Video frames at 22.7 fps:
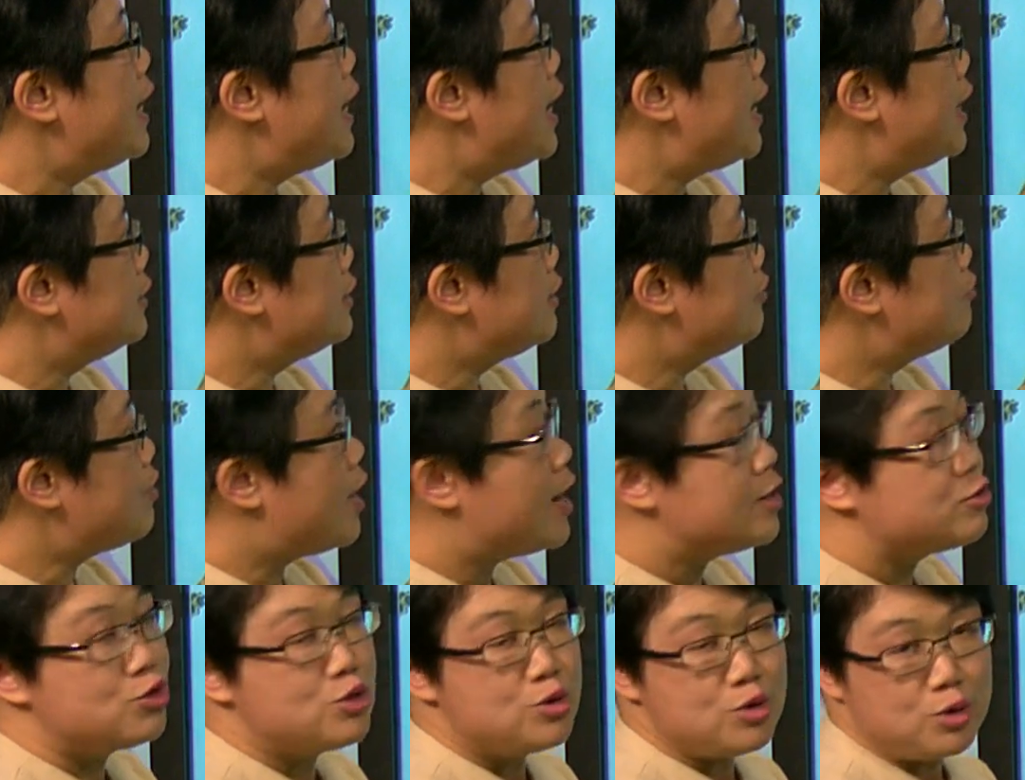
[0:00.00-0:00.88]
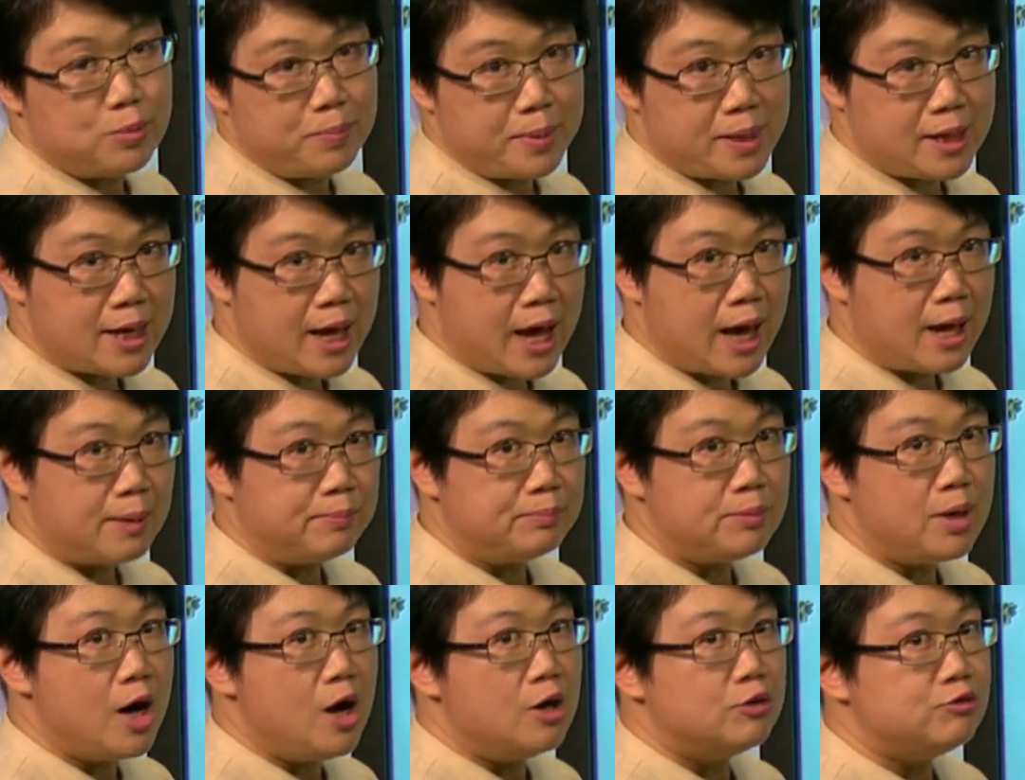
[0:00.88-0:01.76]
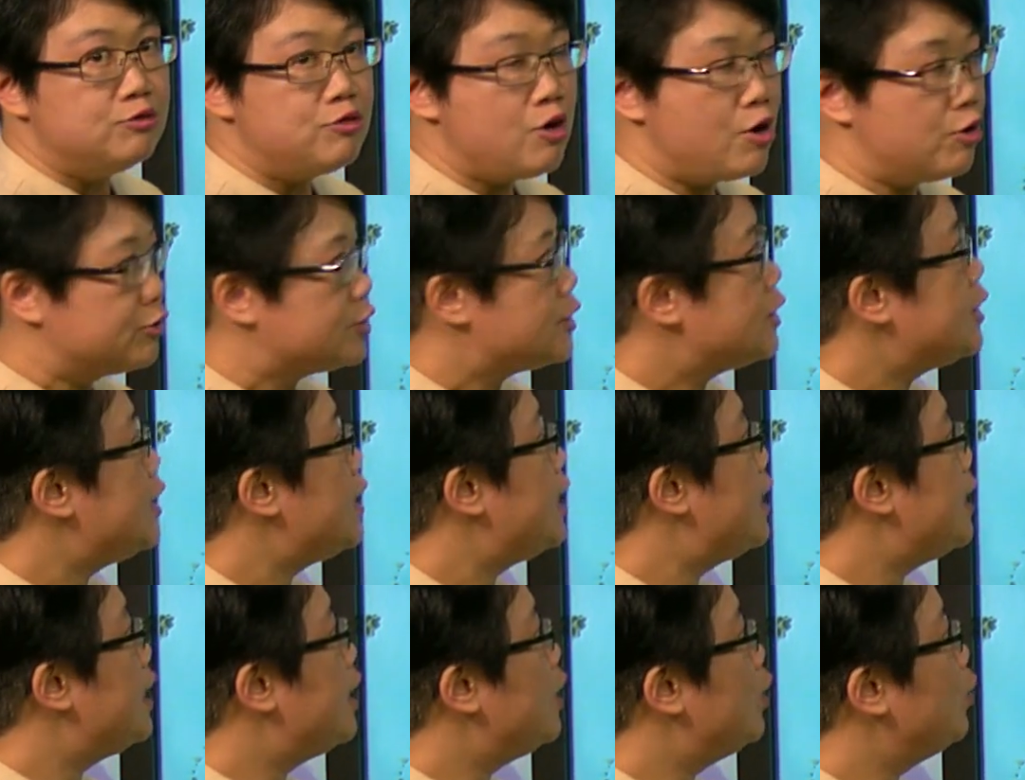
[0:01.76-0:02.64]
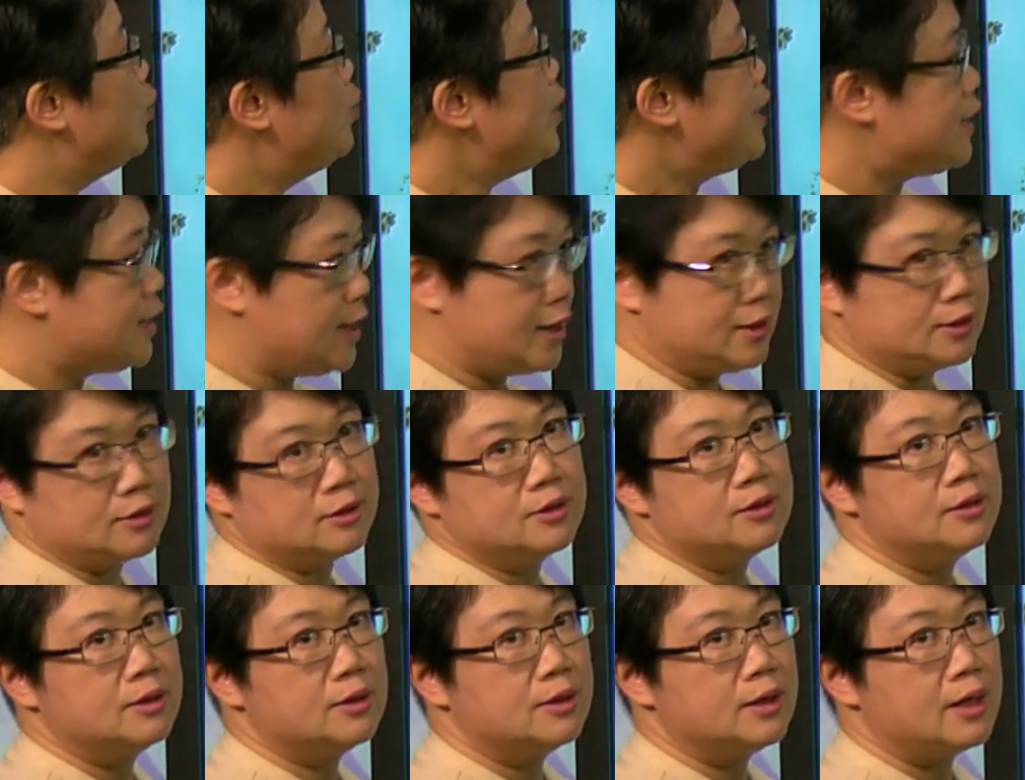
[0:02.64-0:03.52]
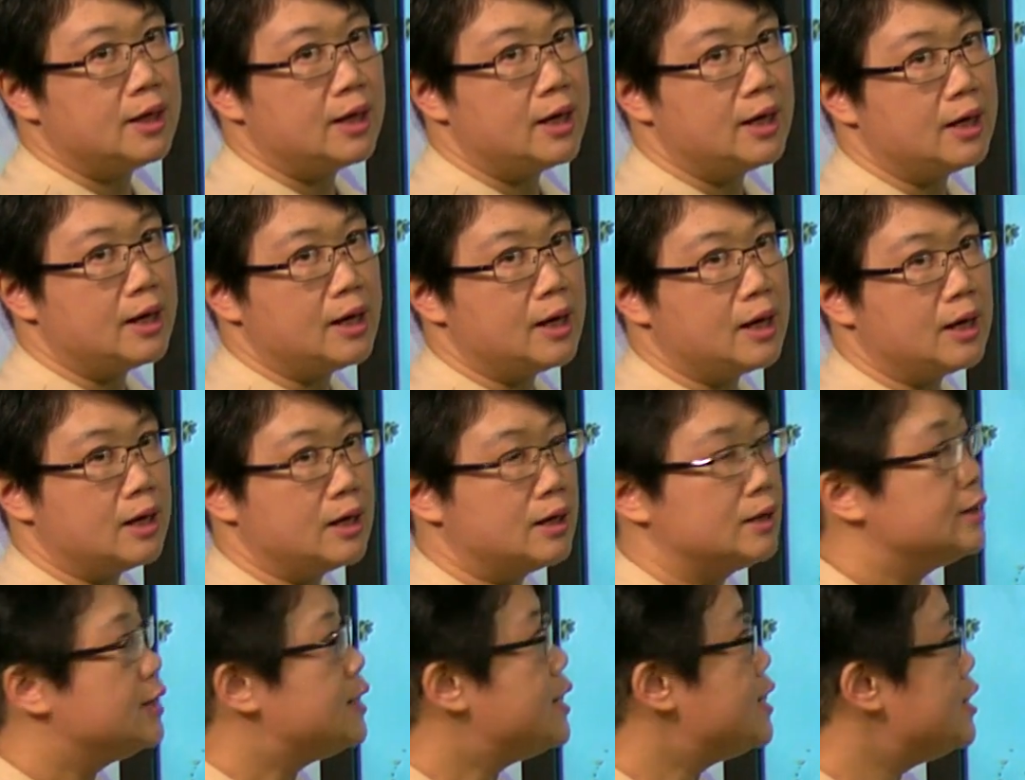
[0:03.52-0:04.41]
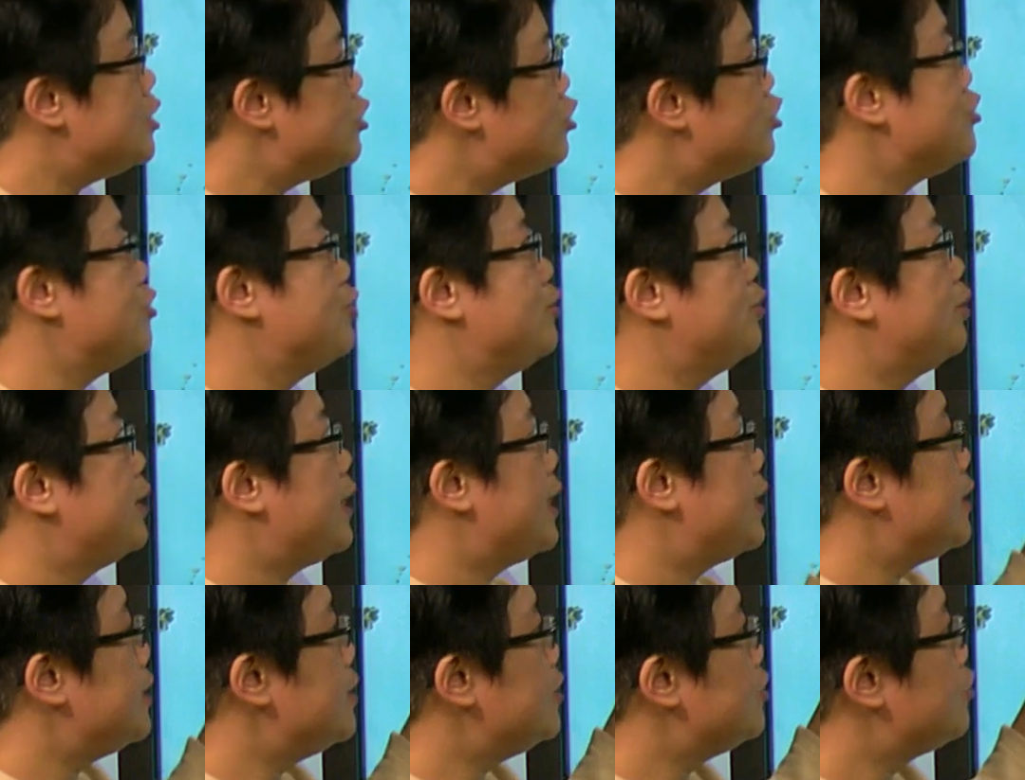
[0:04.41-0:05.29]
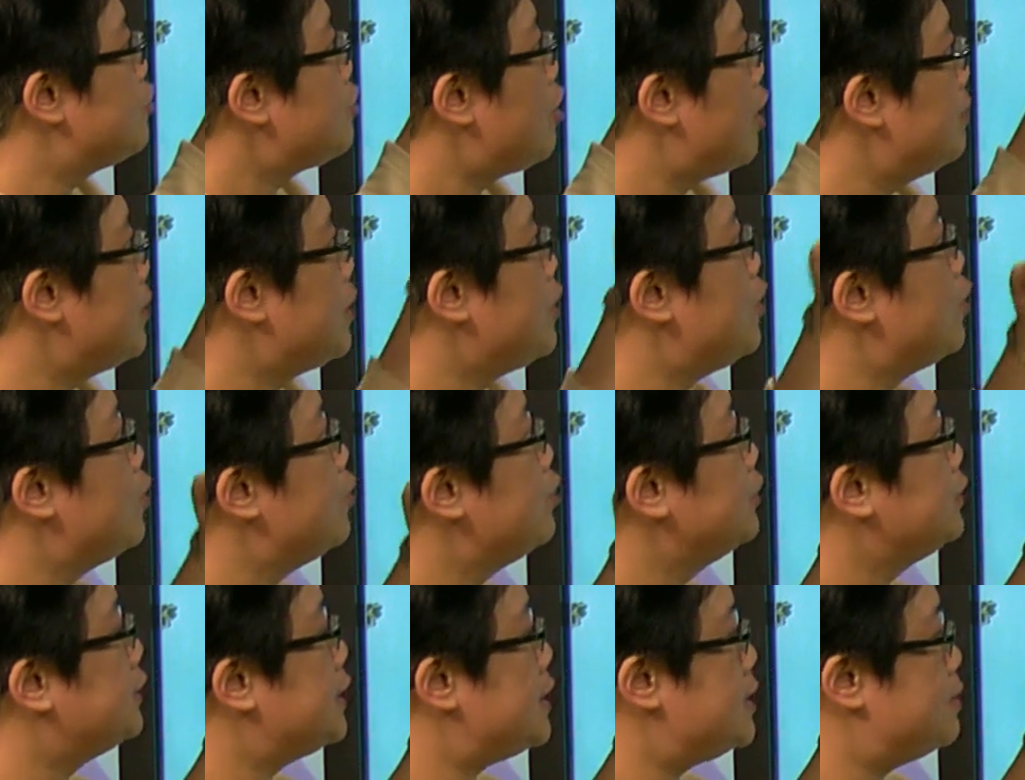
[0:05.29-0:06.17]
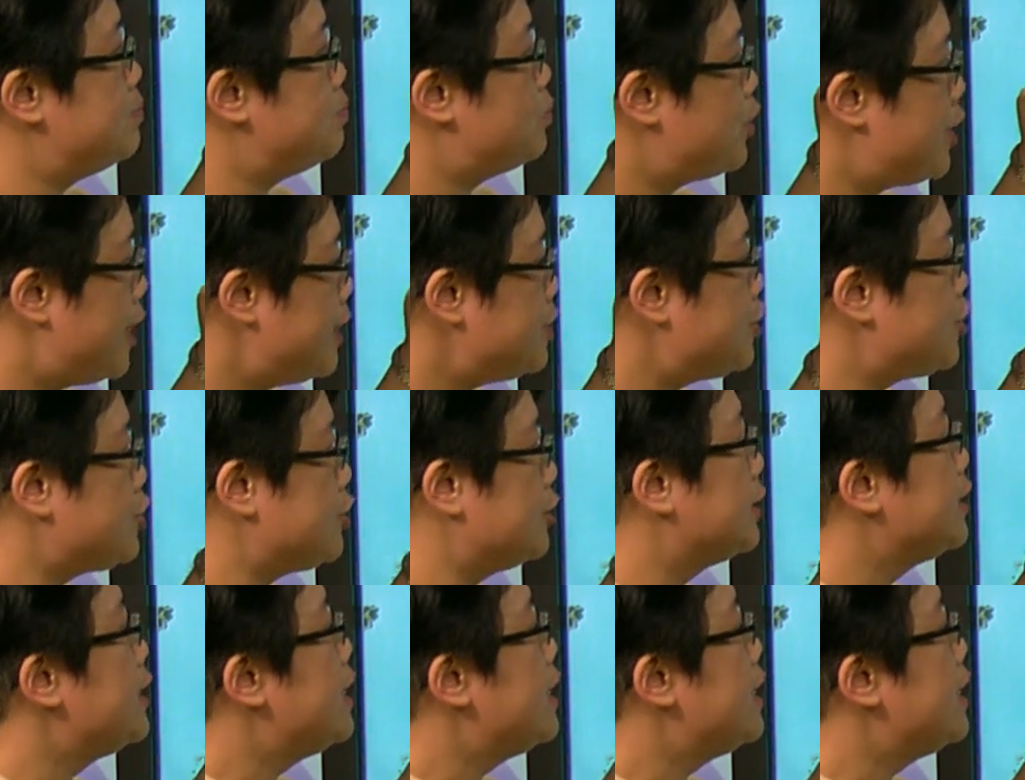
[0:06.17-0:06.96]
at around 2 p.m., Rook weakened into a tropical depression